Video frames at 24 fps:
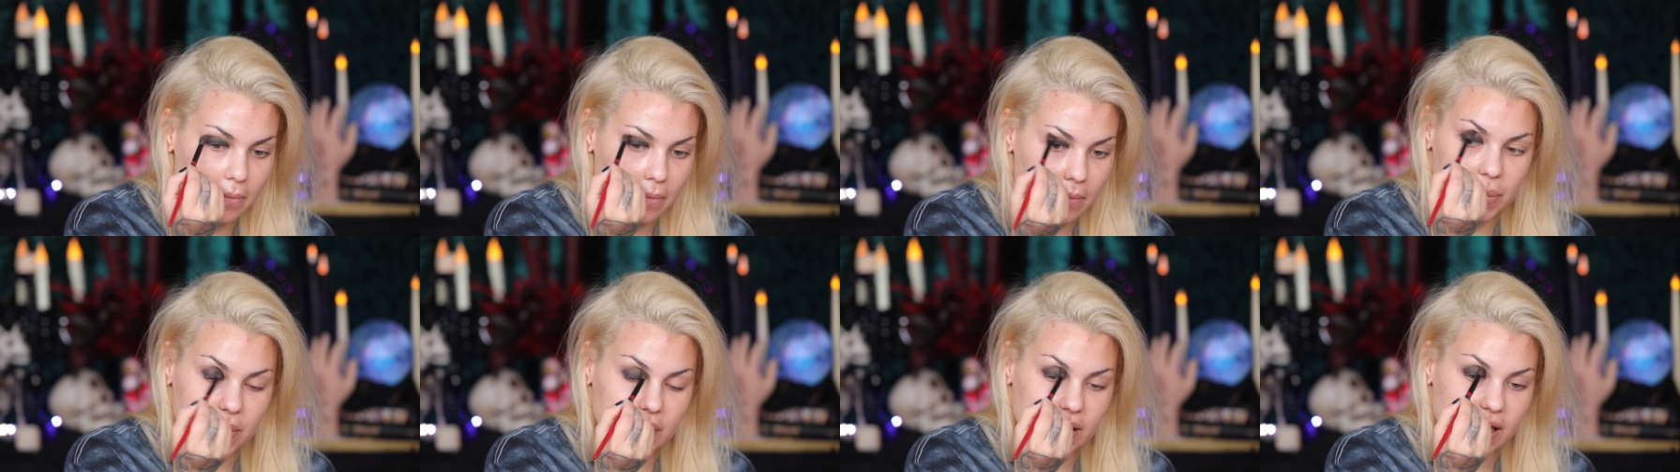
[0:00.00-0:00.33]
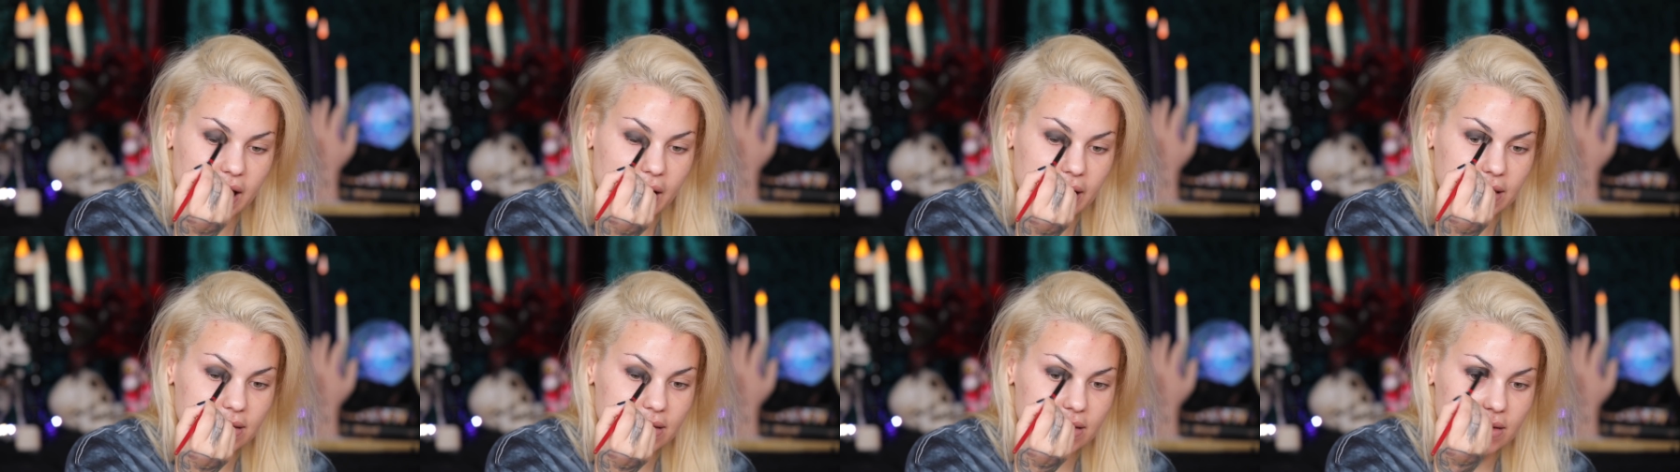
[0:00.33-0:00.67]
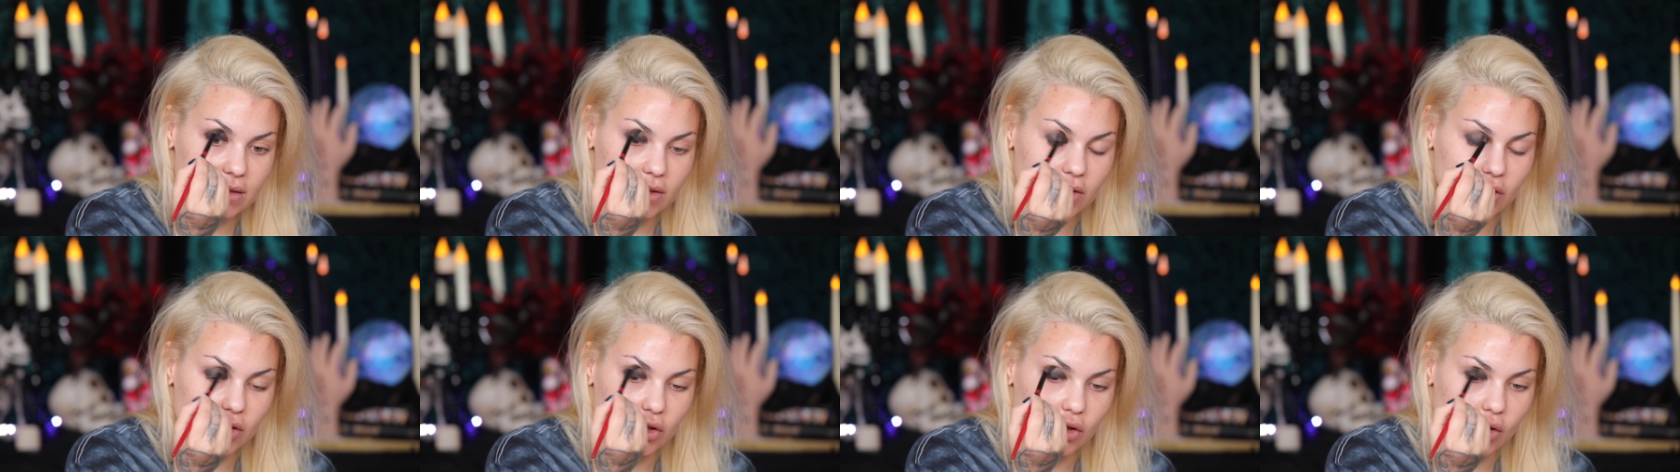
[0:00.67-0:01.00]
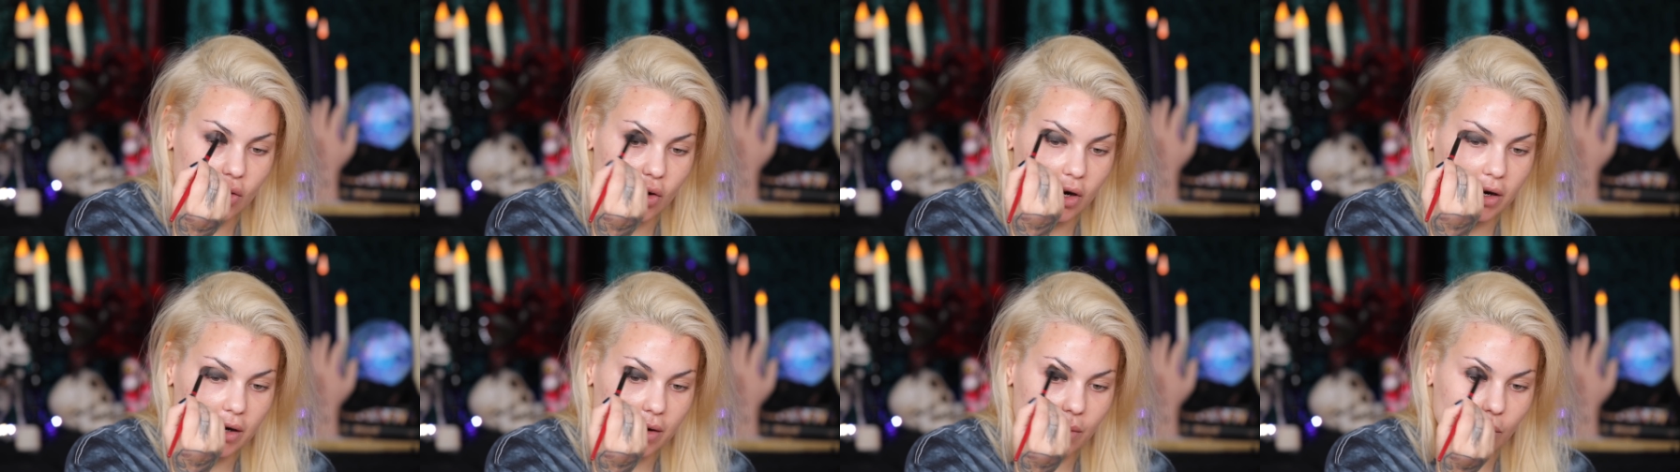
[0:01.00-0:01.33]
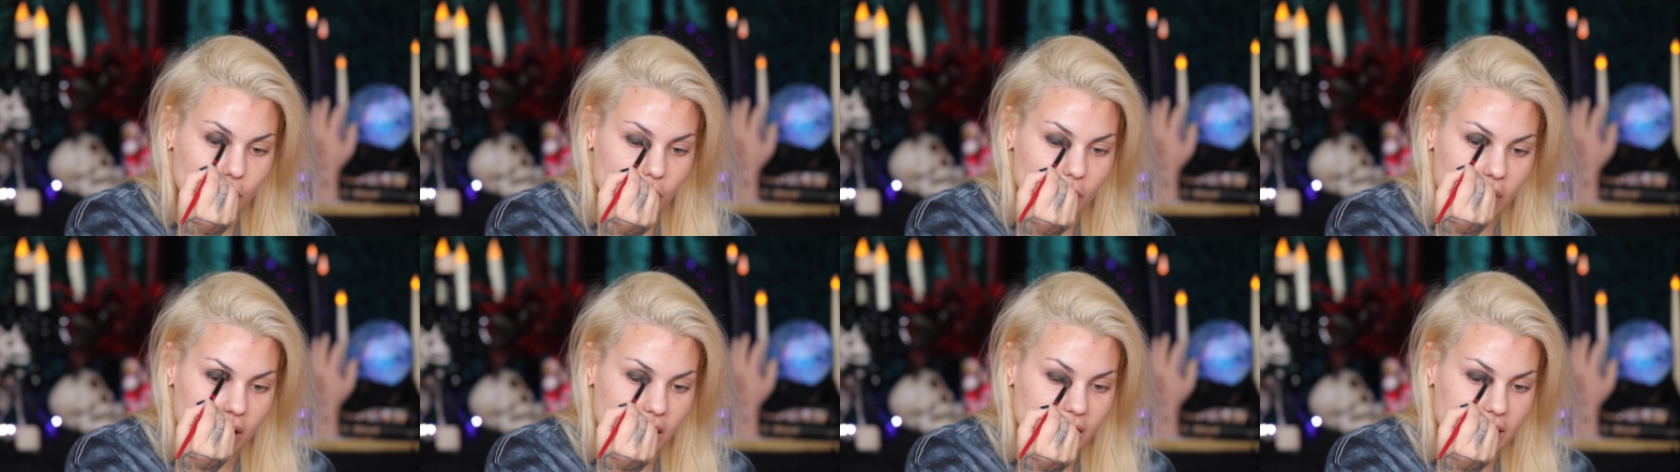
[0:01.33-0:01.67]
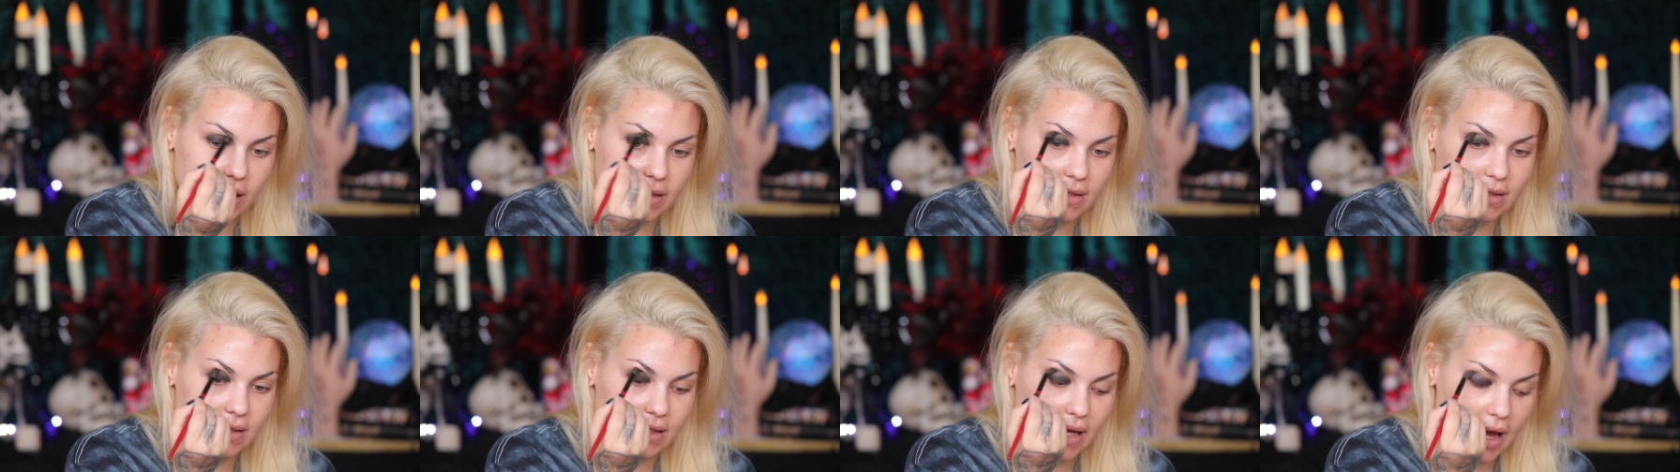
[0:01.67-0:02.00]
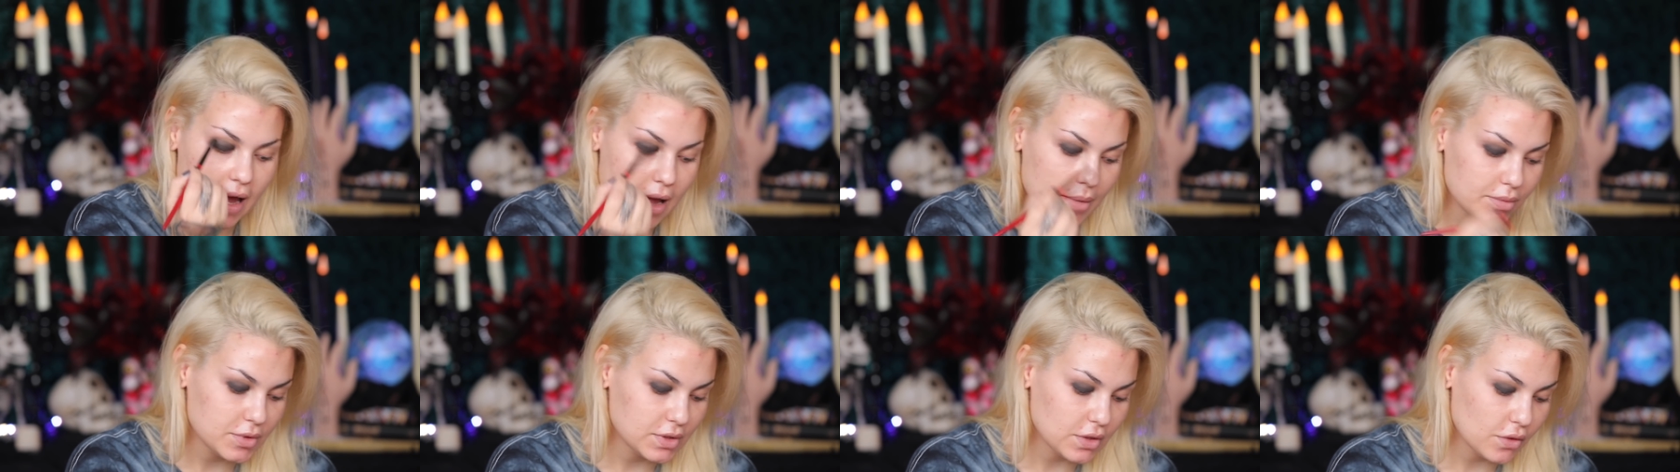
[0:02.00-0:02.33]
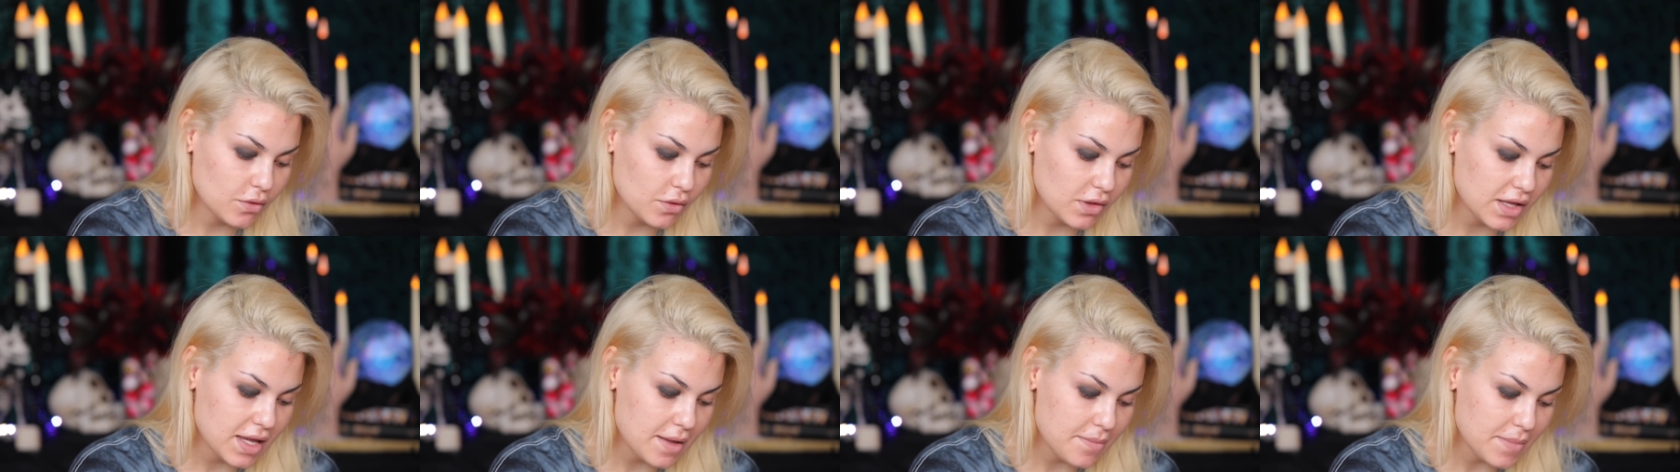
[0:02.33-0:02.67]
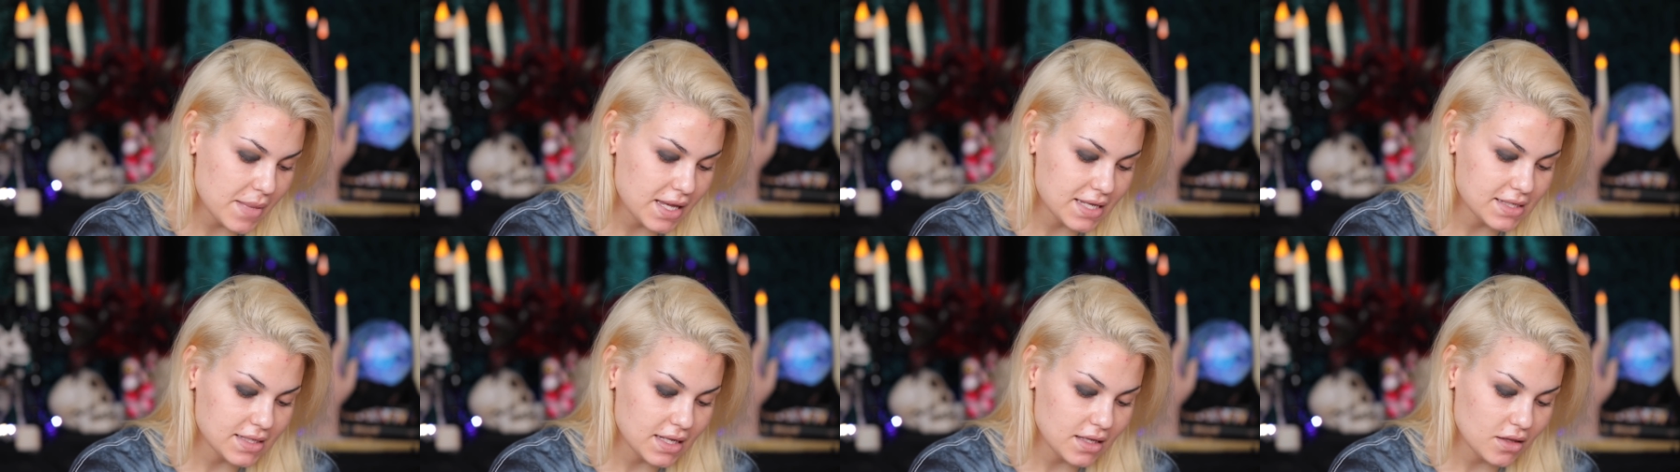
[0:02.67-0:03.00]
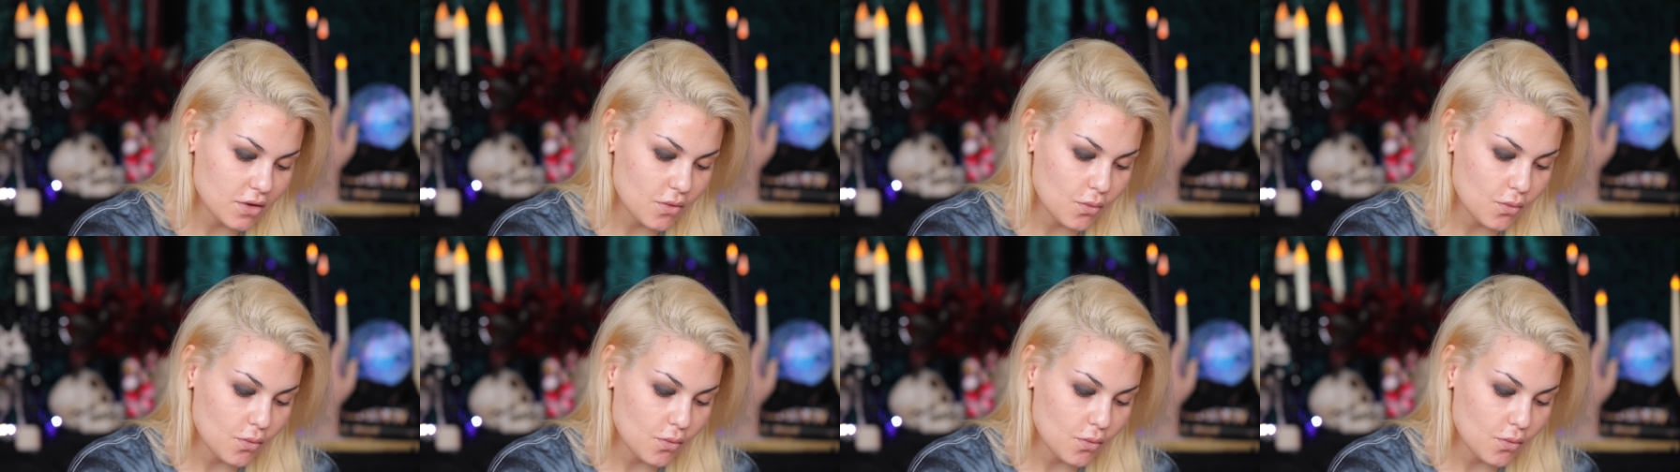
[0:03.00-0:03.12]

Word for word: But yes, New York was absolutely amazing.